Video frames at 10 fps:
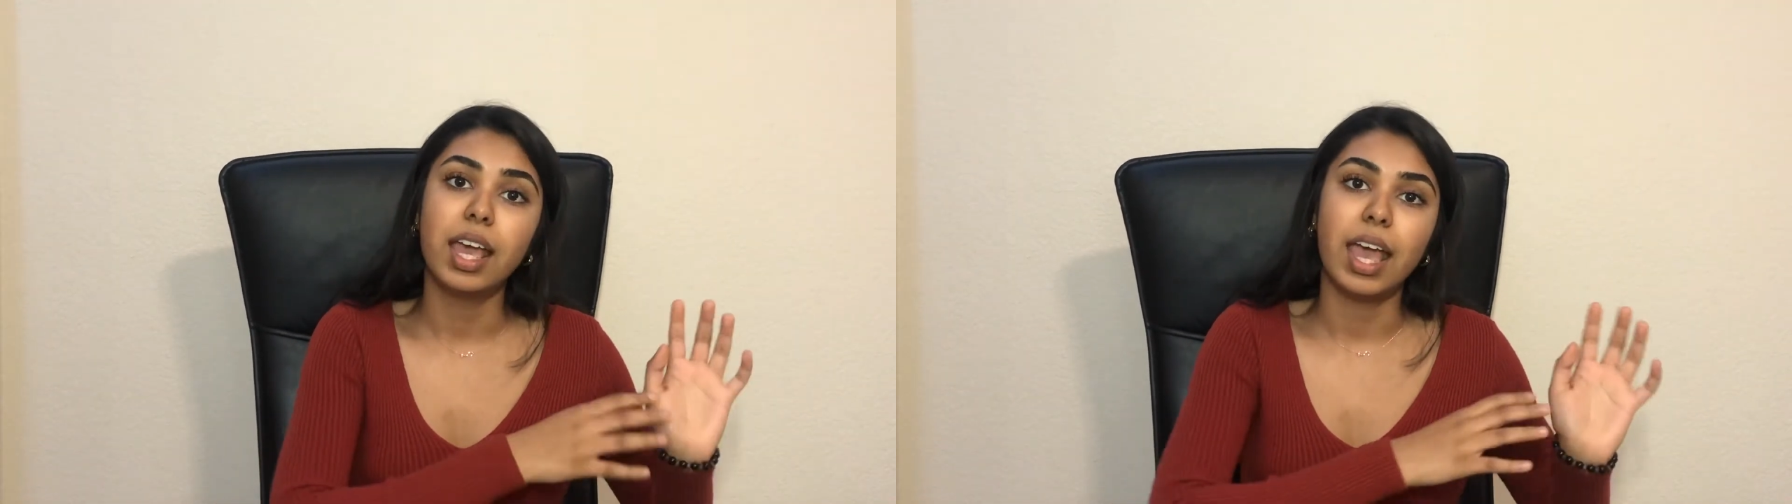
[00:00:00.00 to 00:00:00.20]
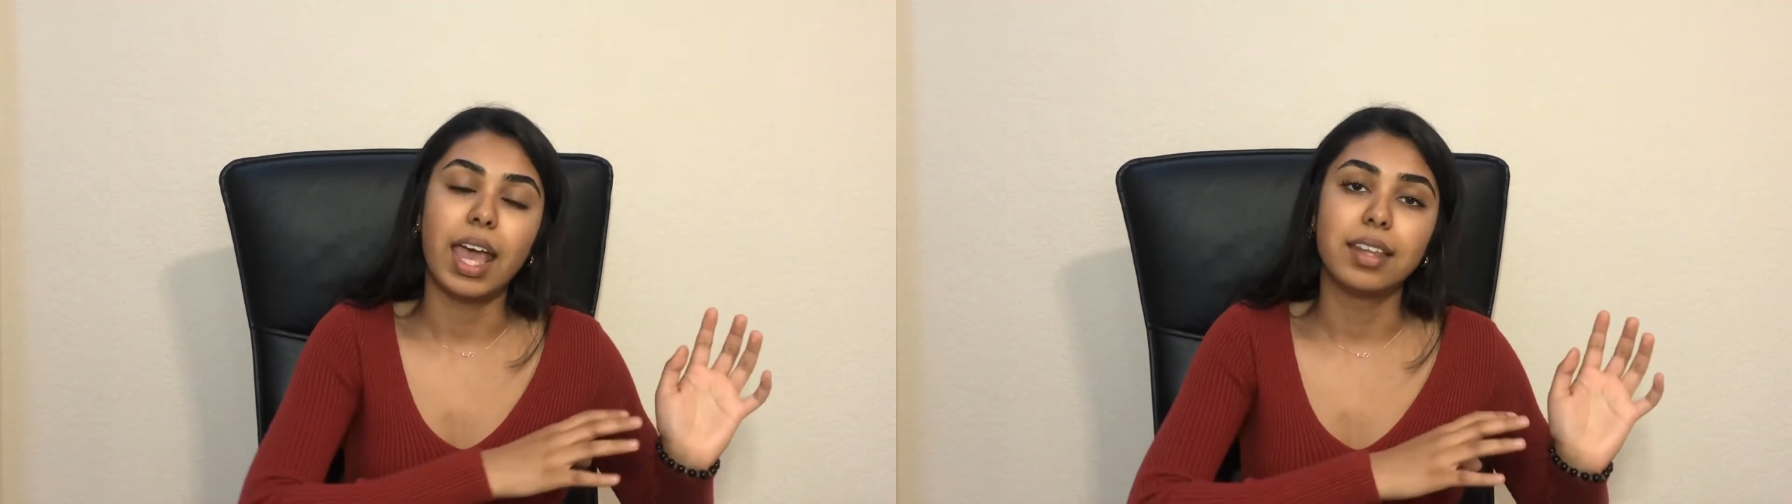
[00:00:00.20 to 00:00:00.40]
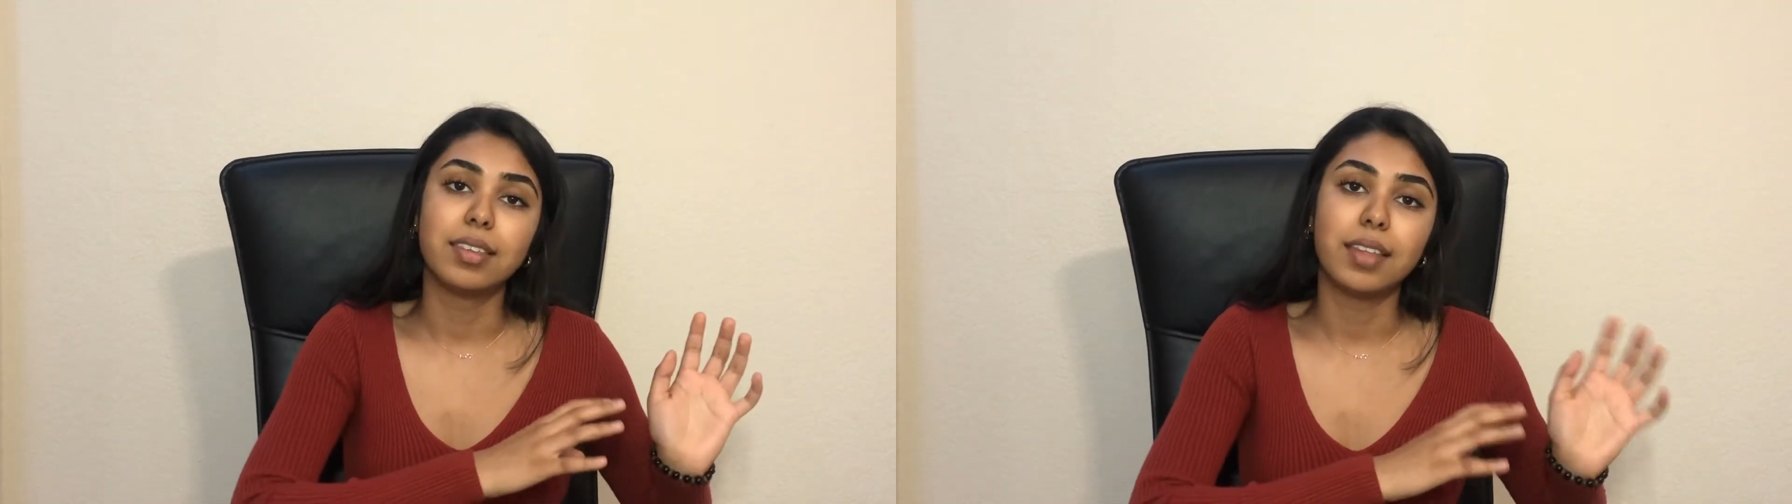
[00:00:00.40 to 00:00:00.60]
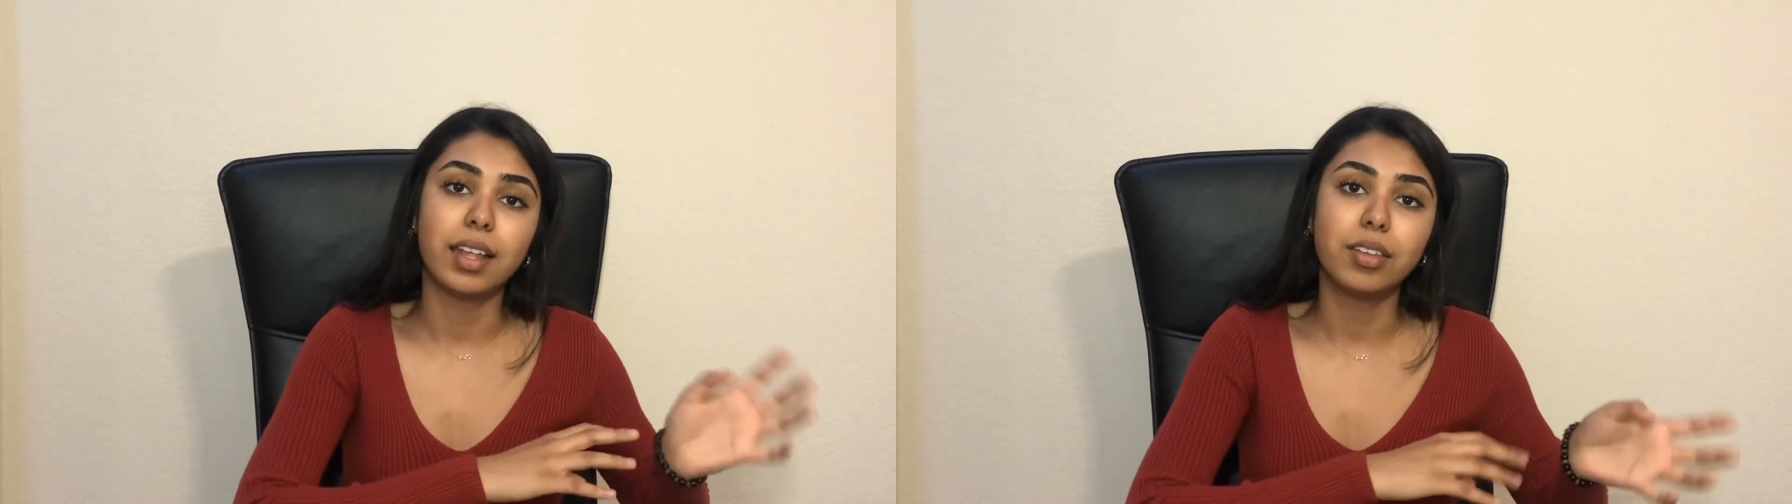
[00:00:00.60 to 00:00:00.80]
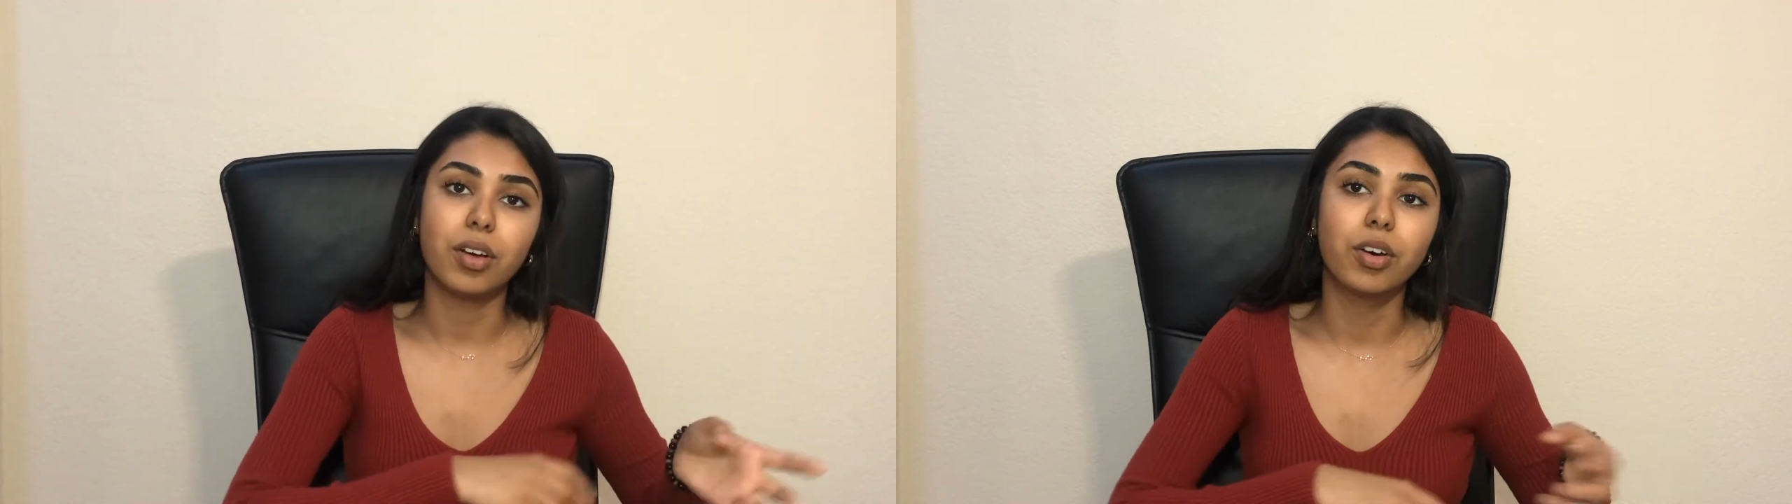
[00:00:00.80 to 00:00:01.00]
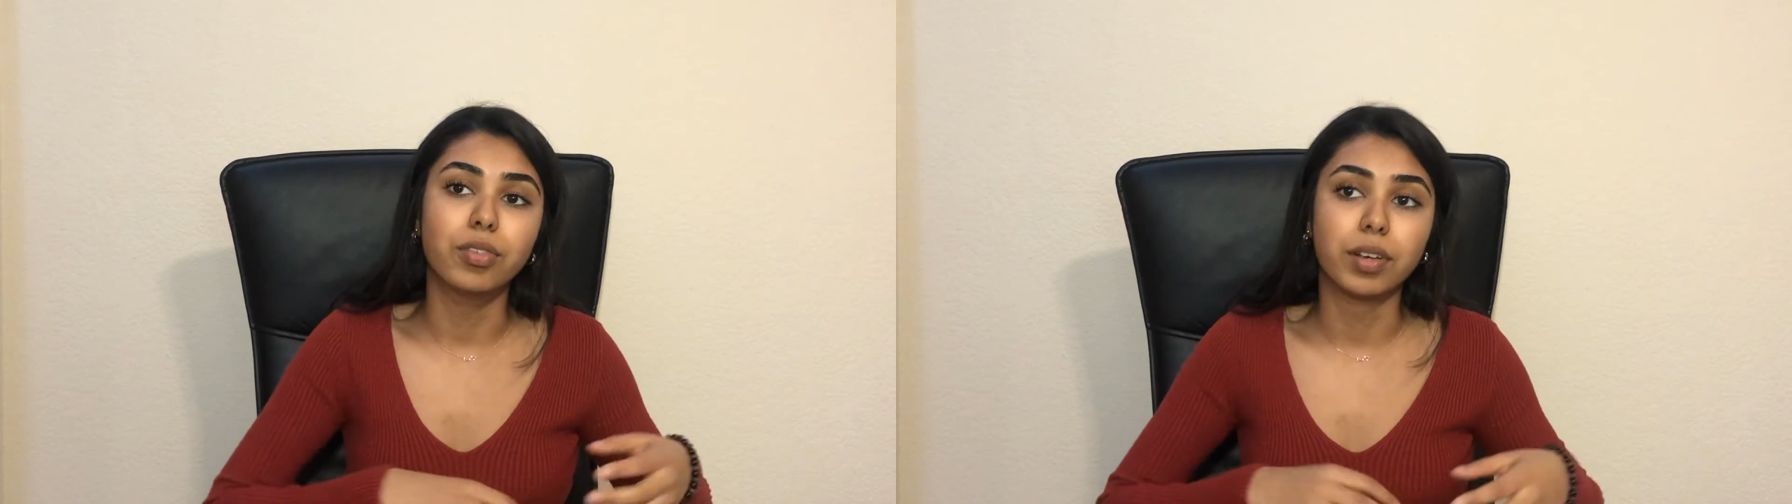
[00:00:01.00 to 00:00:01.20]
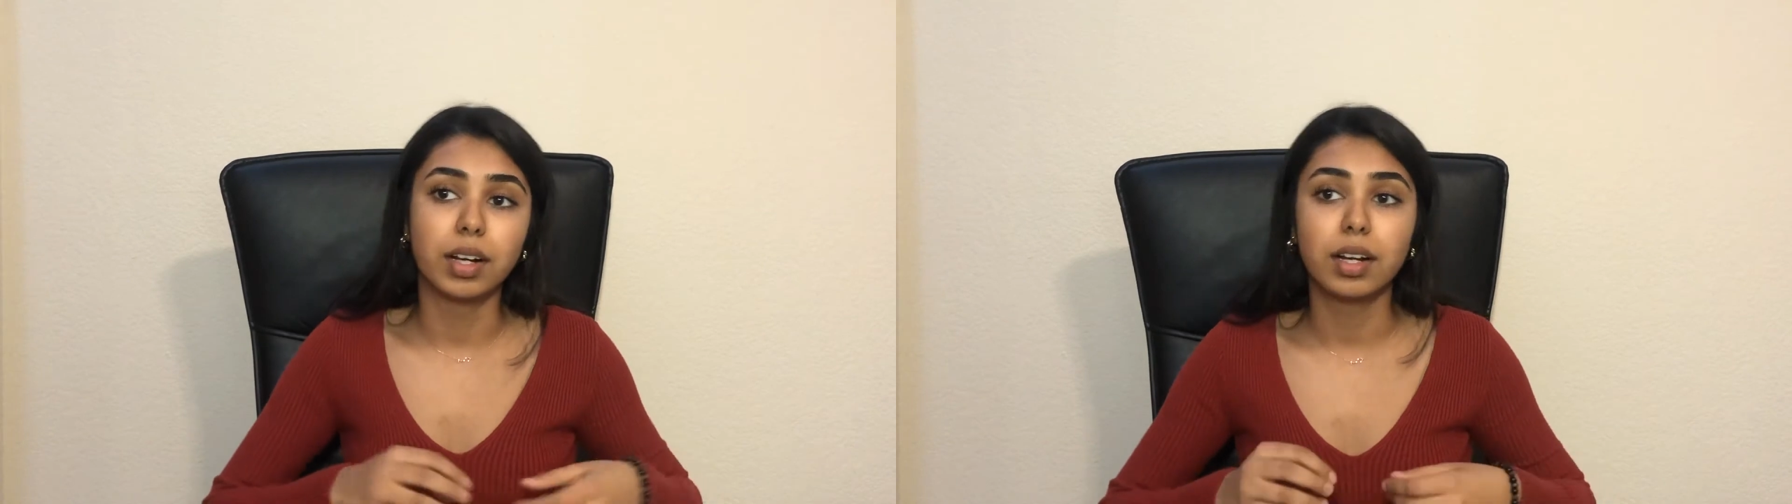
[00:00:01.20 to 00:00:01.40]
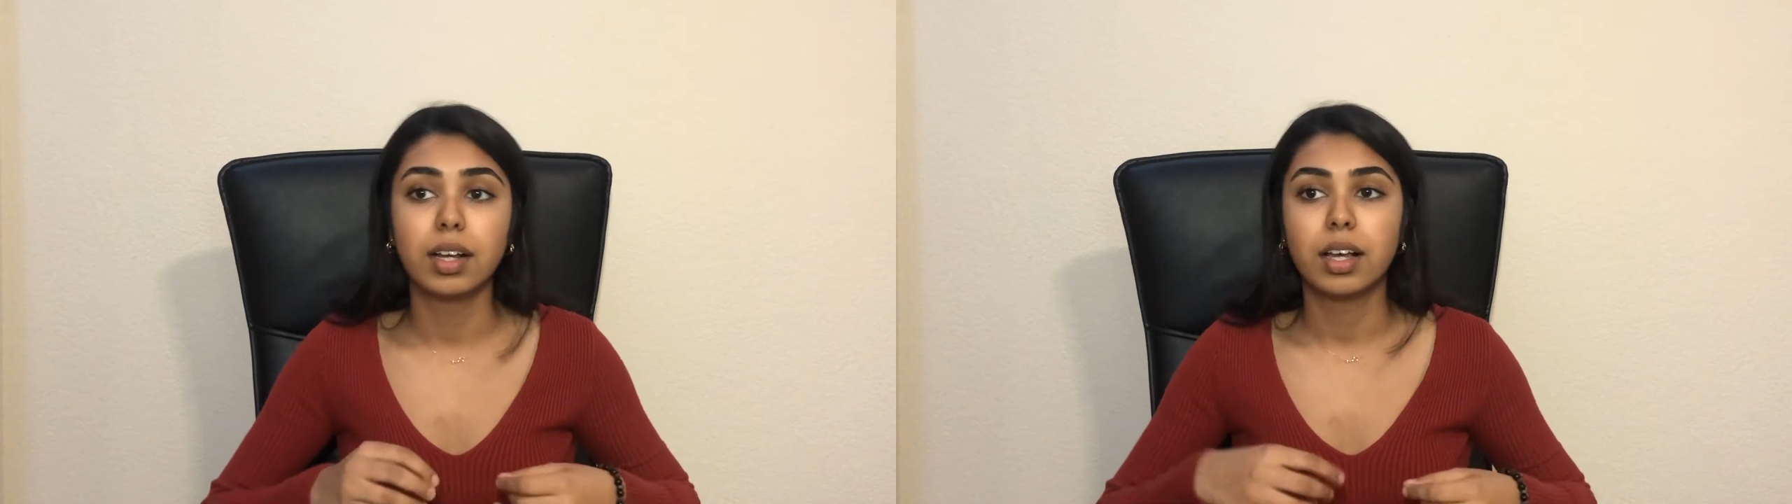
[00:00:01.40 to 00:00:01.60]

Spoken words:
and sends over